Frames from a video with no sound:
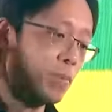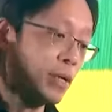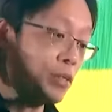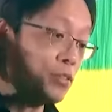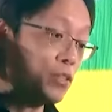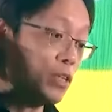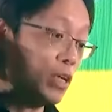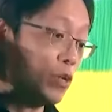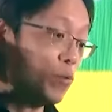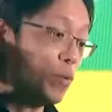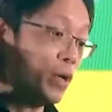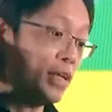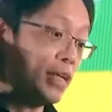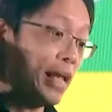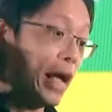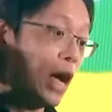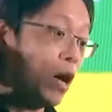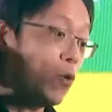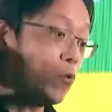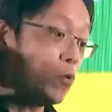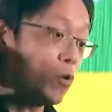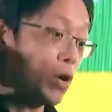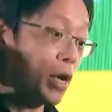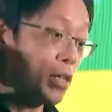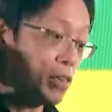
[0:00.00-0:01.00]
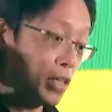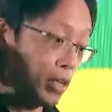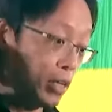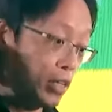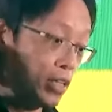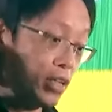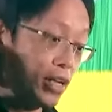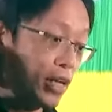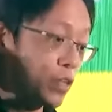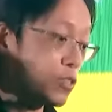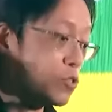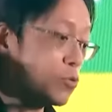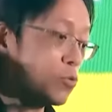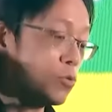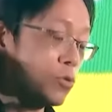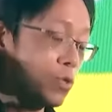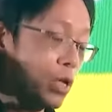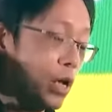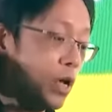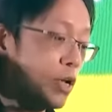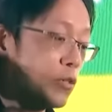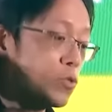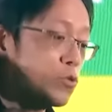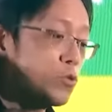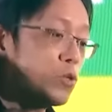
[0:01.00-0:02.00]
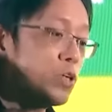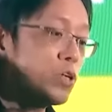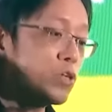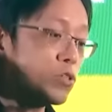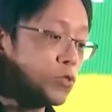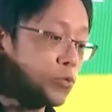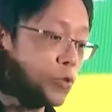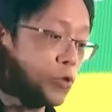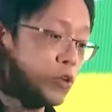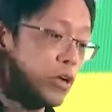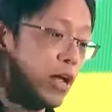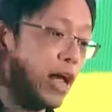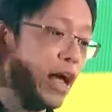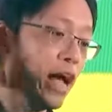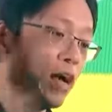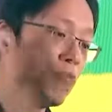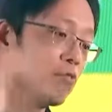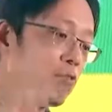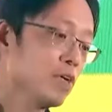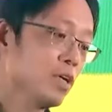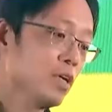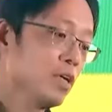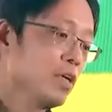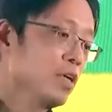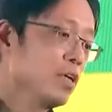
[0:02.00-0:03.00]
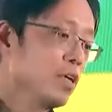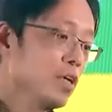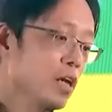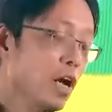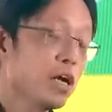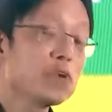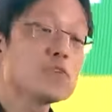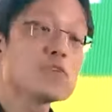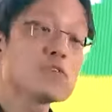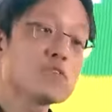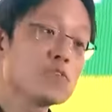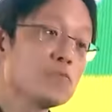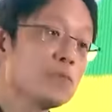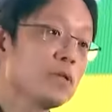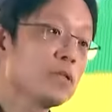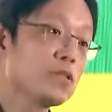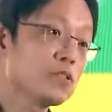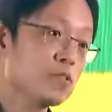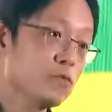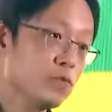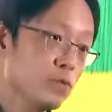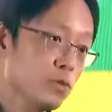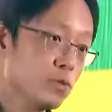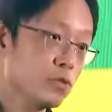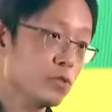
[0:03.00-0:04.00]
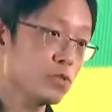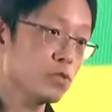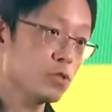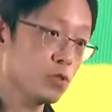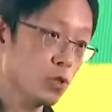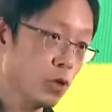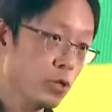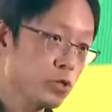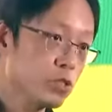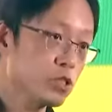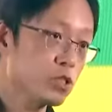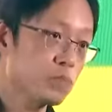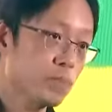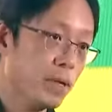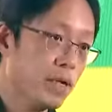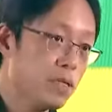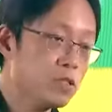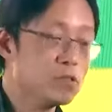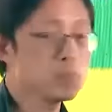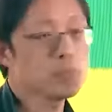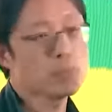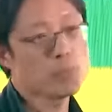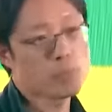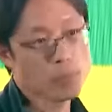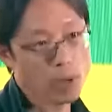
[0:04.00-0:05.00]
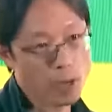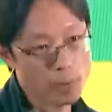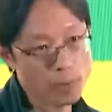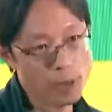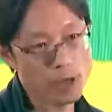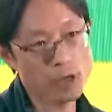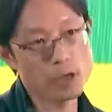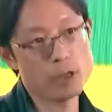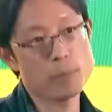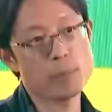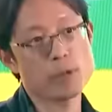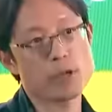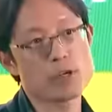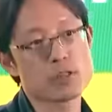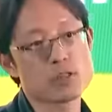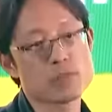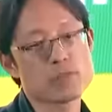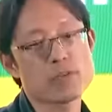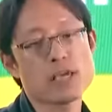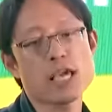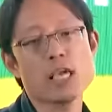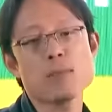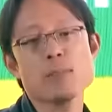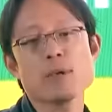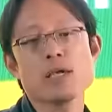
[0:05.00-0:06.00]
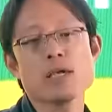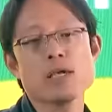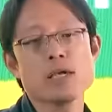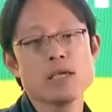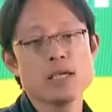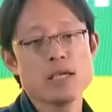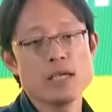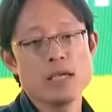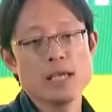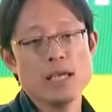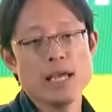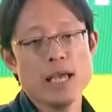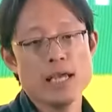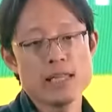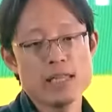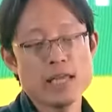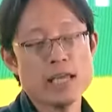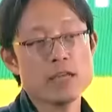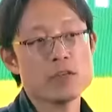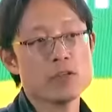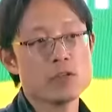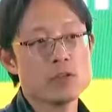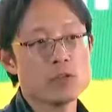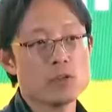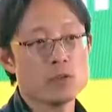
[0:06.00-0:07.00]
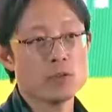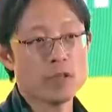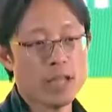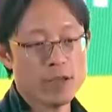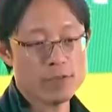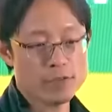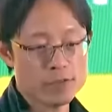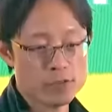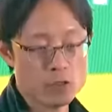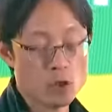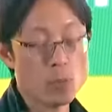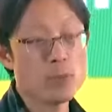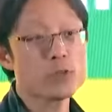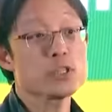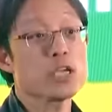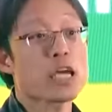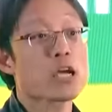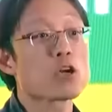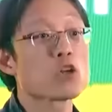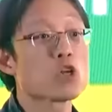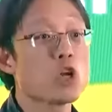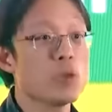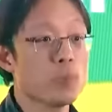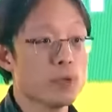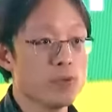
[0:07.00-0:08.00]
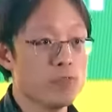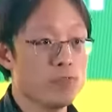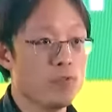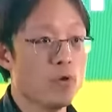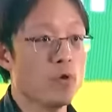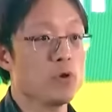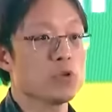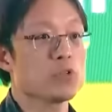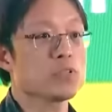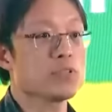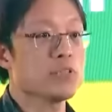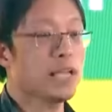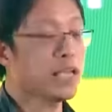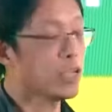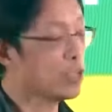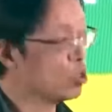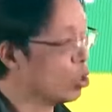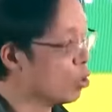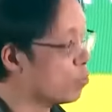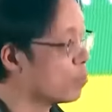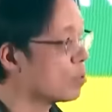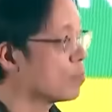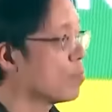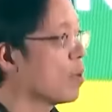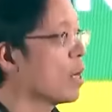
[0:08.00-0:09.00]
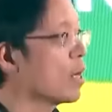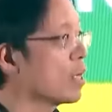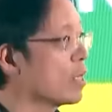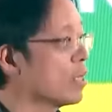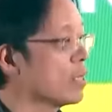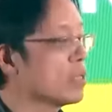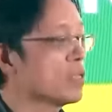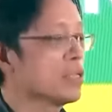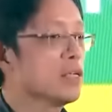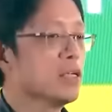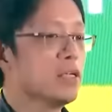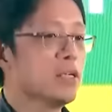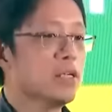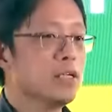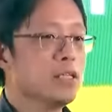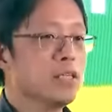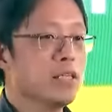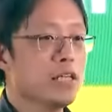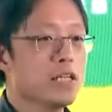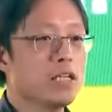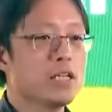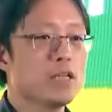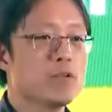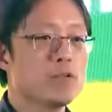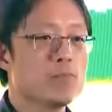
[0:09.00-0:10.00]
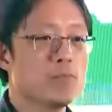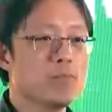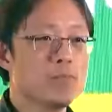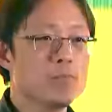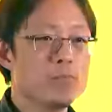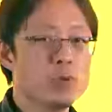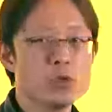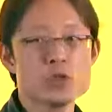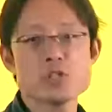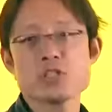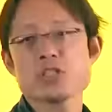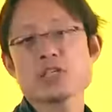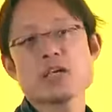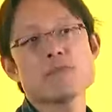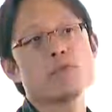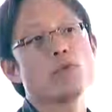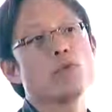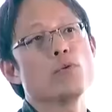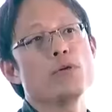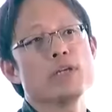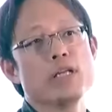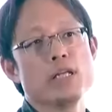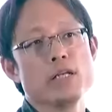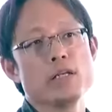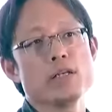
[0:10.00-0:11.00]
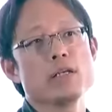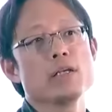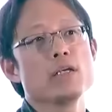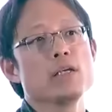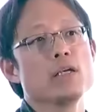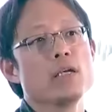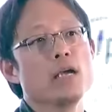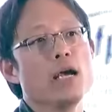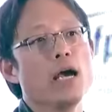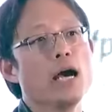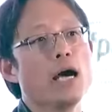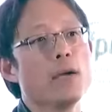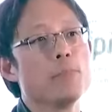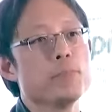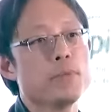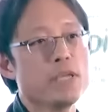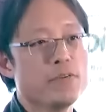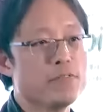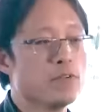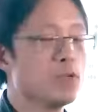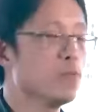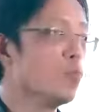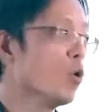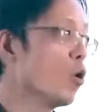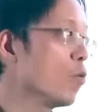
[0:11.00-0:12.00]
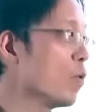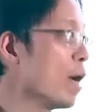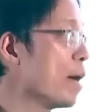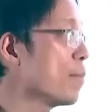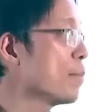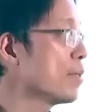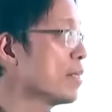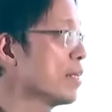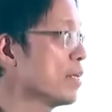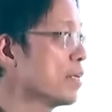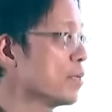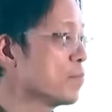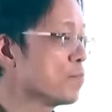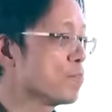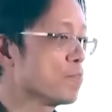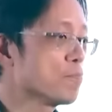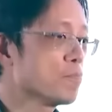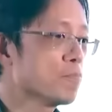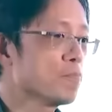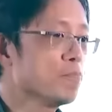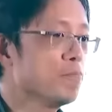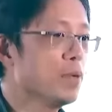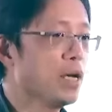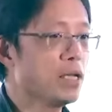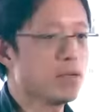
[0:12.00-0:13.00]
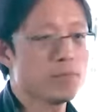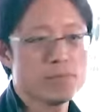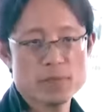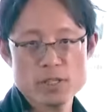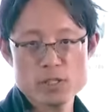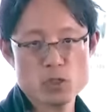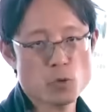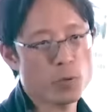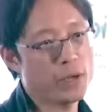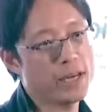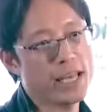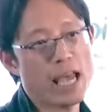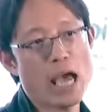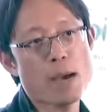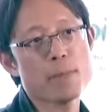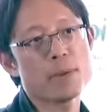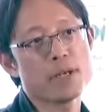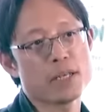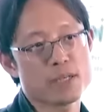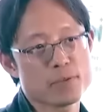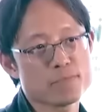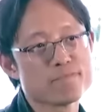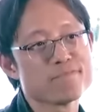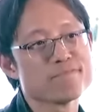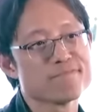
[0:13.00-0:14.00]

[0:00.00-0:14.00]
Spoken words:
basically right now, where I think in the next 2 years, we're going to have hundreds of millions of users join the space, primarily because of gaming. And then you'll have so much economic force, like an open market, that it pushes everyone in even more rapidly. But it's already happening.